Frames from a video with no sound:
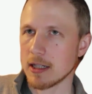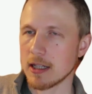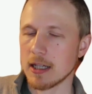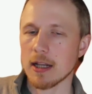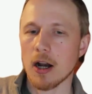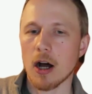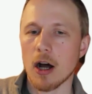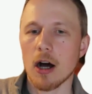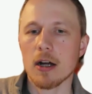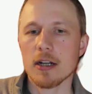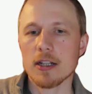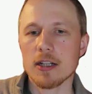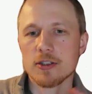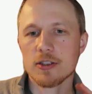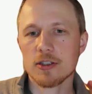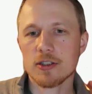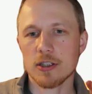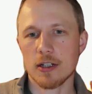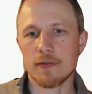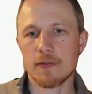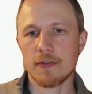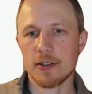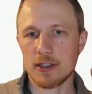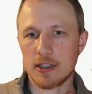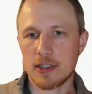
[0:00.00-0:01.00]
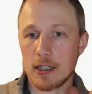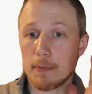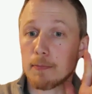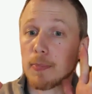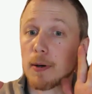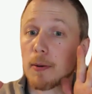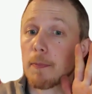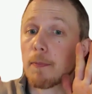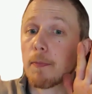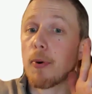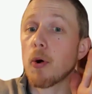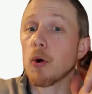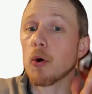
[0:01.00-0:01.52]
on its surface, it
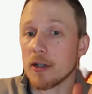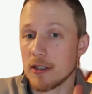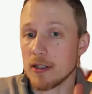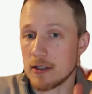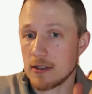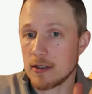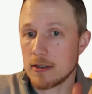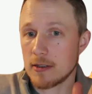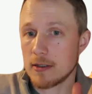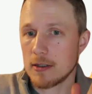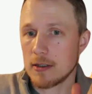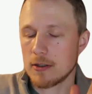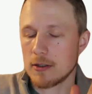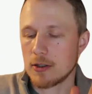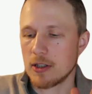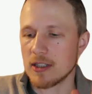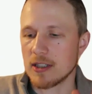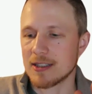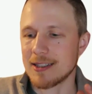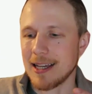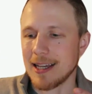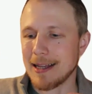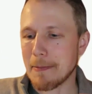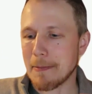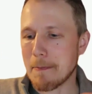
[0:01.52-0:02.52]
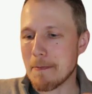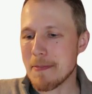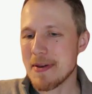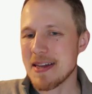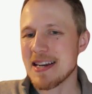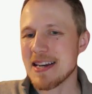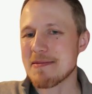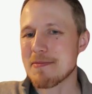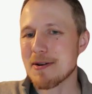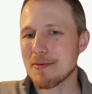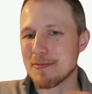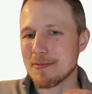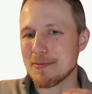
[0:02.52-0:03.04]
purports to set
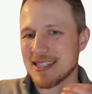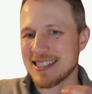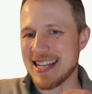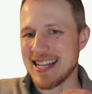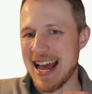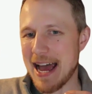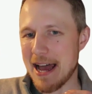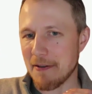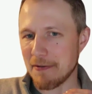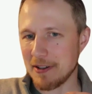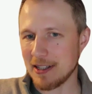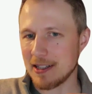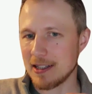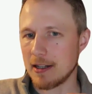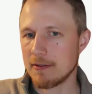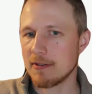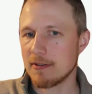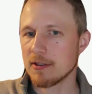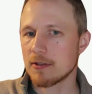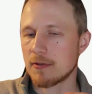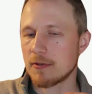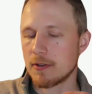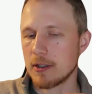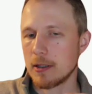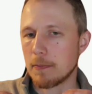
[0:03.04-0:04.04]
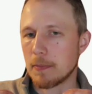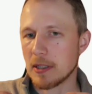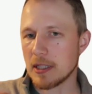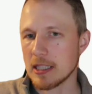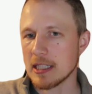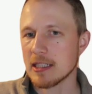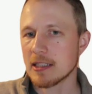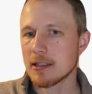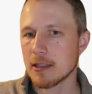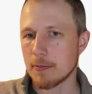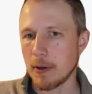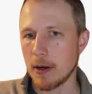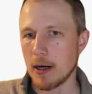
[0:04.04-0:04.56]
minimum staffing levels for the
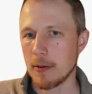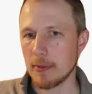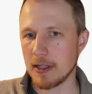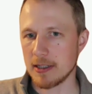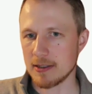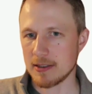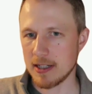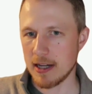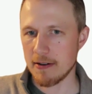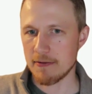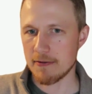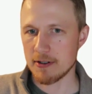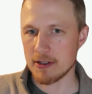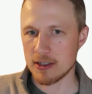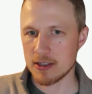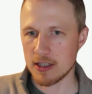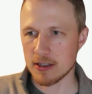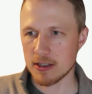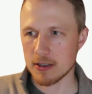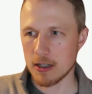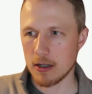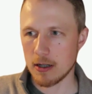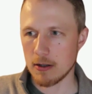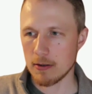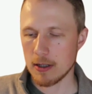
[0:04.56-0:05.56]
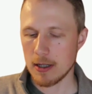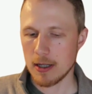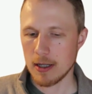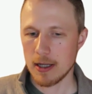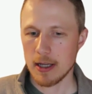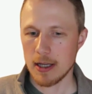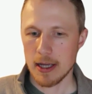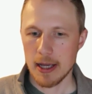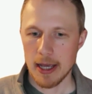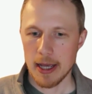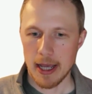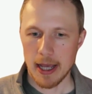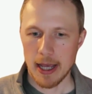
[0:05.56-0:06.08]
police department in San Francisco.
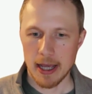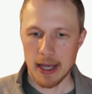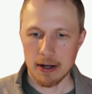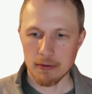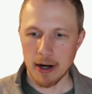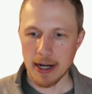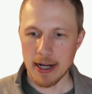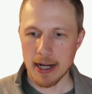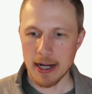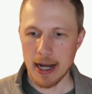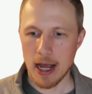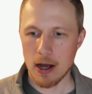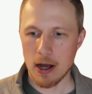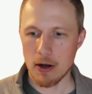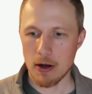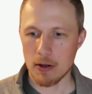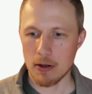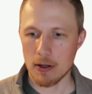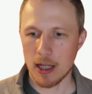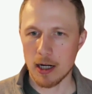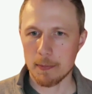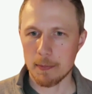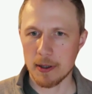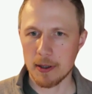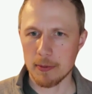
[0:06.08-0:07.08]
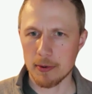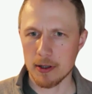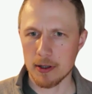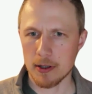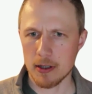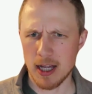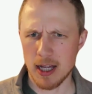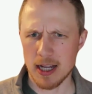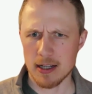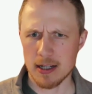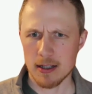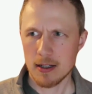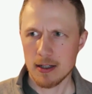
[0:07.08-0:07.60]
And right now, a lot of people are
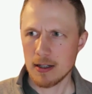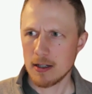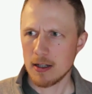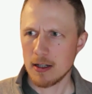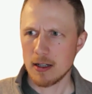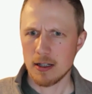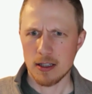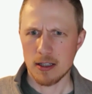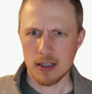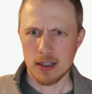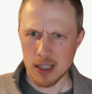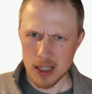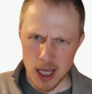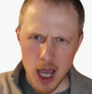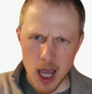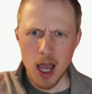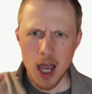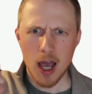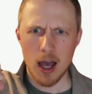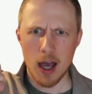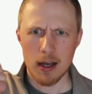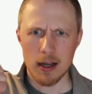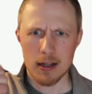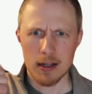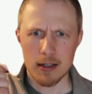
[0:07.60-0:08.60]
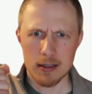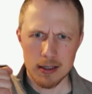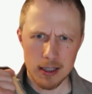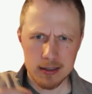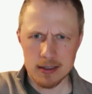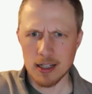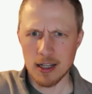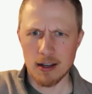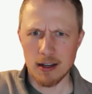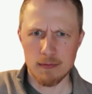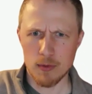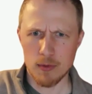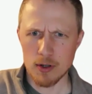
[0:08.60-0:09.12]
like, yeah, let's
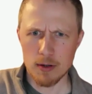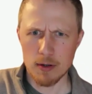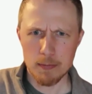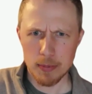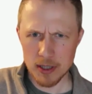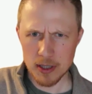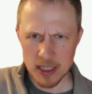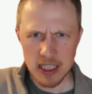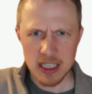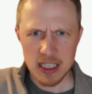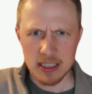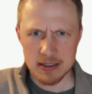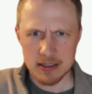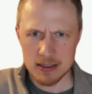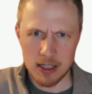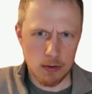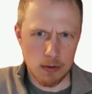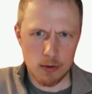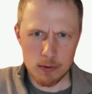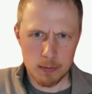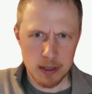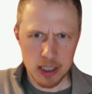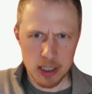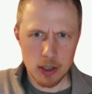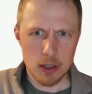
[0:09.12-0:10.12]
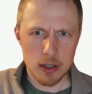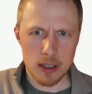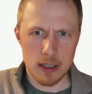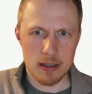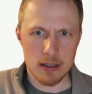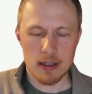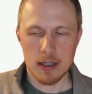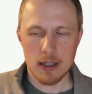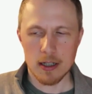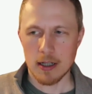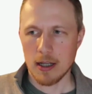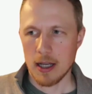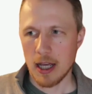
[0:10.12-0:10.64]
have more police. That would be good.
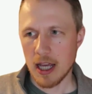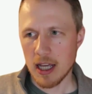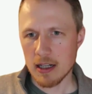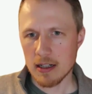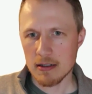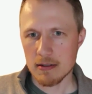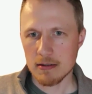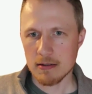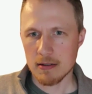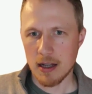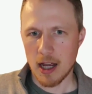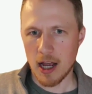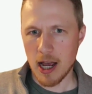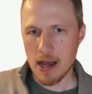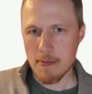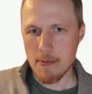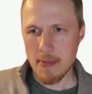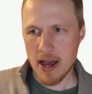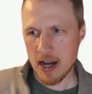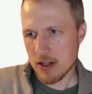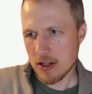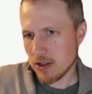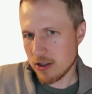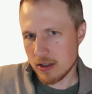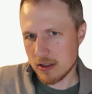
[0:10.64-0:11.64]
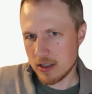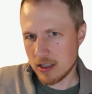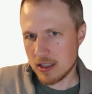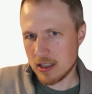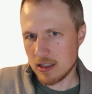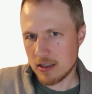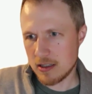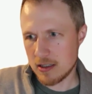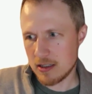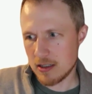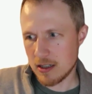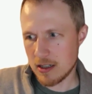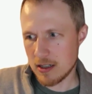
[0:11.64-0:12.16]
And I'm
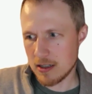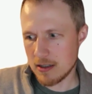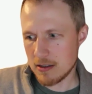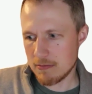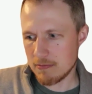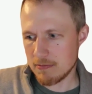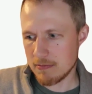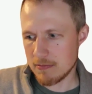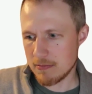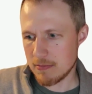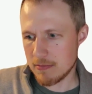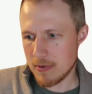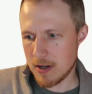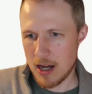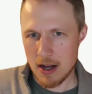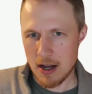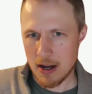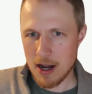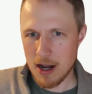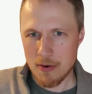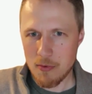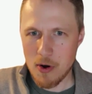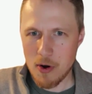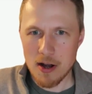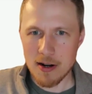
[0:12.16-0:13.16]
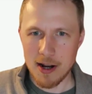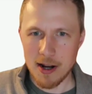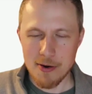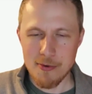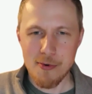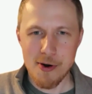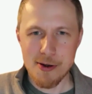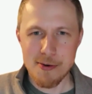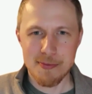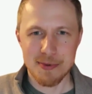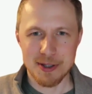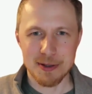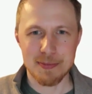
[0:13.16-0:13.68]
actually, I
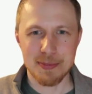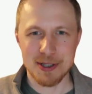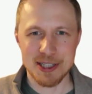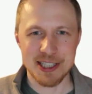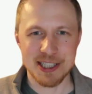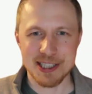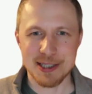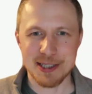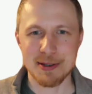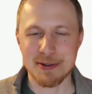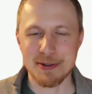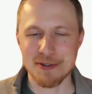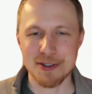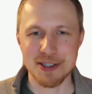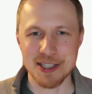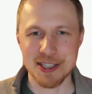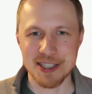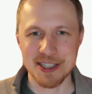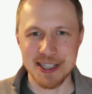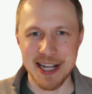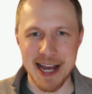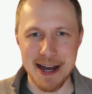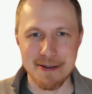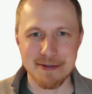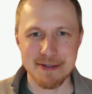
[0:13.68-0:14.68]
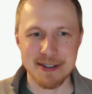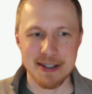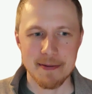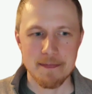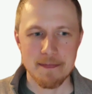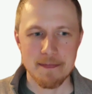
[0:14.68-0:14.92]
want the police to be fully staffed.